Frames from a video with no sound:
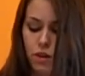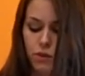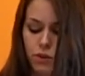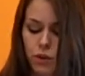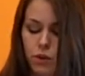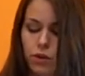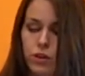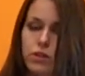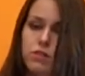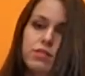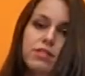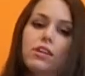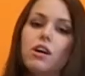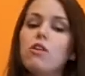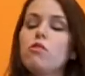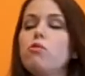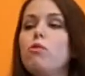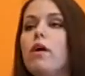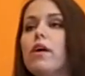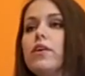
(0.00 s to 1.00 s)
Record
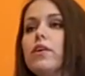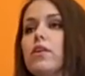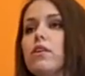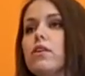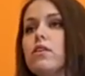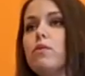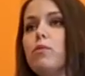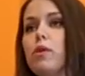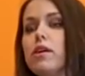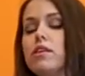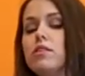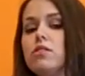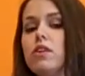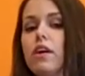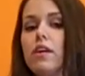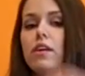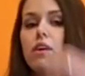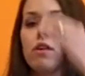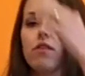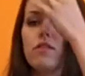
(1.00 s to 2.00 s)
yourself while you're
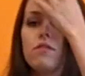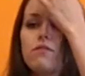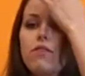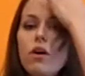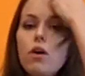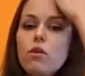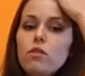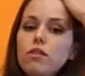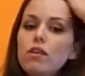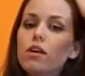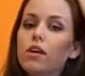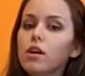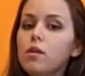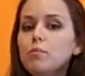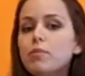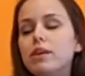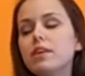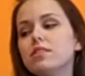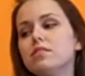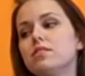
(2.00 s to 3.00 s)
talking on the phone,
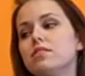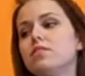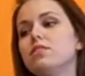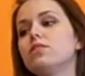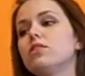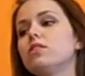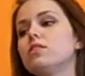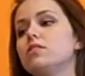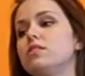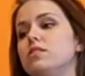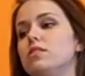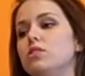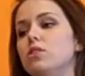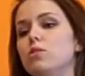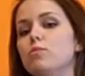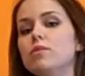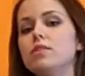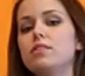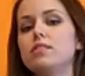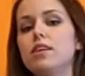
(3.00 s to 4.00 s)
because then you're going to see your
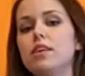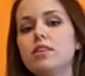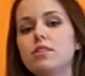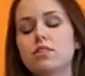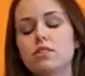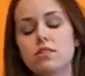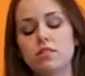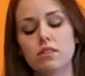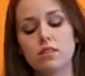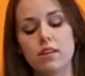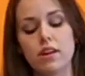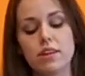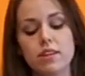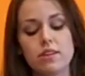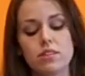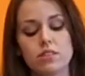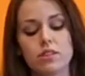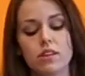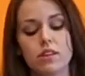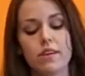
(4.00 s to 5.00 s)
mistakes a lot
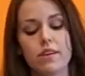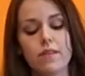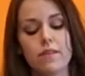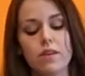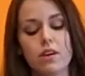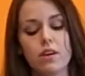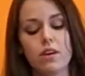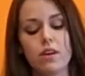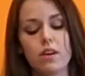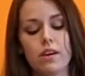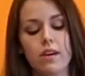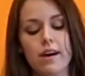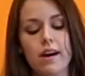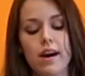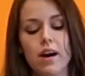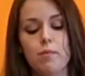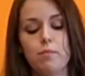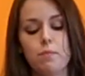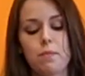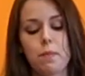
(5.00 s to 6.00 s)
easier.
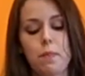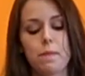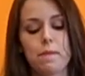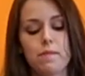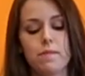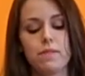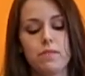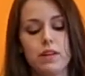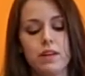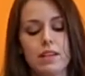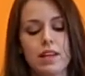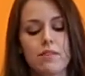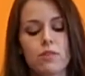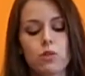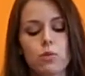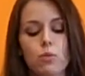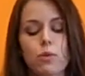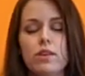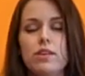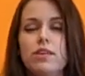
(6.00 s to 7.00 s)
The
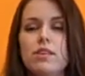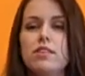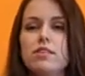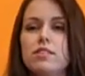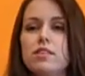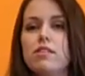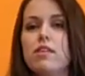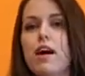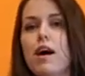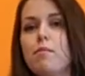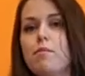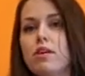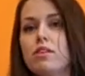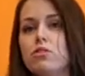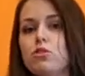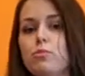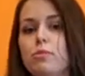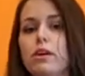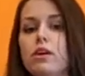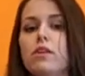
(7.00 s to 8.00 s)
11th one is, and I'm not
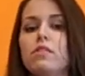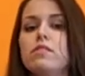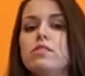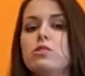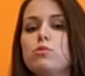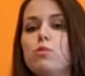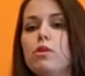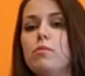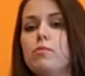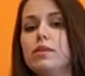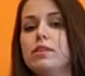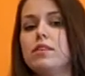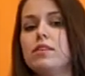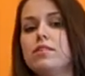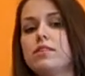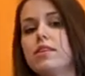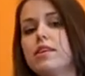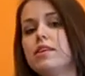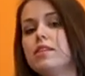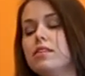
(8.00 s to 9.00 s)
too big on this one, but they
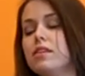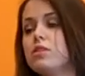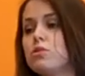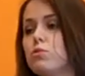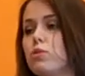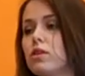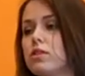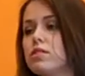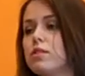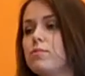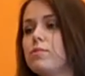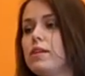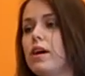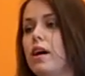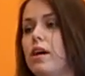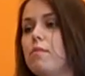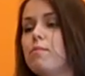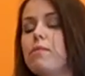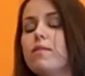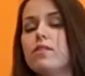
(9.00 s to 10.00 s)
say it does work
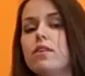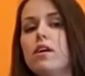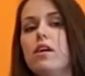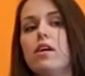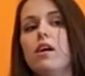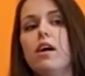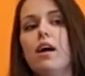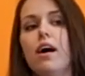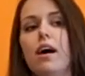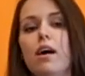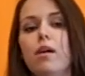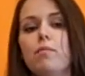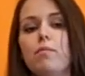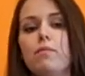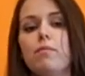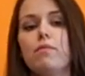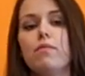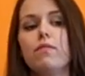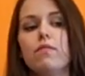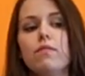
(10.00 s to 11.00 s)
sometime.
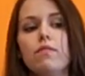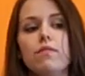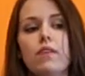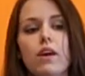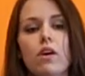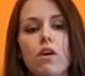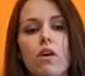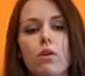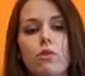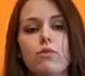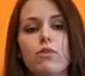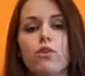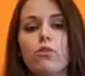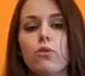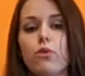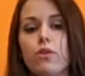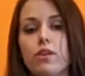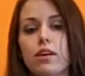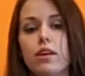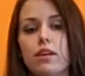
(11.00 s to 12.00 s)
They call it
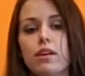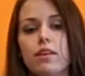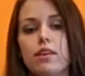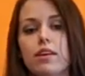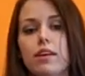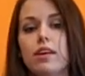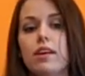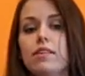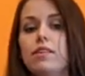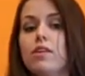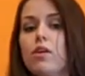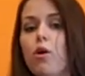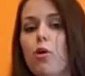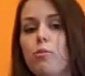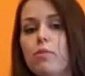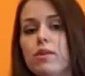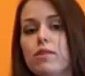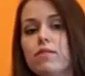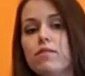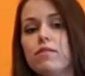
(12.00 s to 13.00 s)
recruiting in the
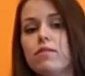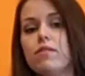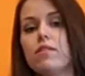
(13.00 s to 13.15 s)
open.